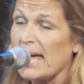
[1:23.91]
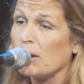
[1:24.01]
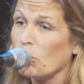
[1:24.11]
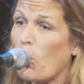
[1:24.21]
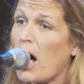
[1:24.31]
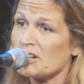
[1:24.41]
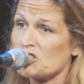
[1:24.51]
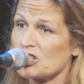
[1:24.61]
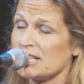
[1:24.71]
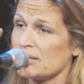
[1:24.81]
and
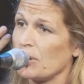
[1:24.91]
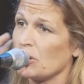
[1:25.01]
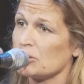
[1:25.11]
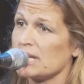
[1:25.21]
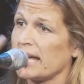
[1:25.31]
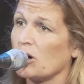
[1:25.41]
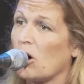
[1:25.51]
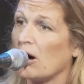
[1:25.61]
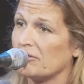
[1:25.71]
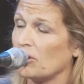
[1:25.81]
watched his boat take
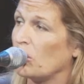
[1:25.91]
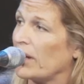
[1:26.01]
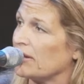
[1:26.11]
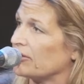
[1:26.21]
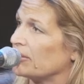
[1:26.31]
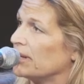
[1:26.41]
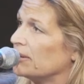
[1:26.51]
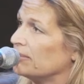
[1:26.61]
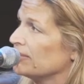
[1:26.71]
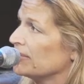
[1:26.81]
off away from him.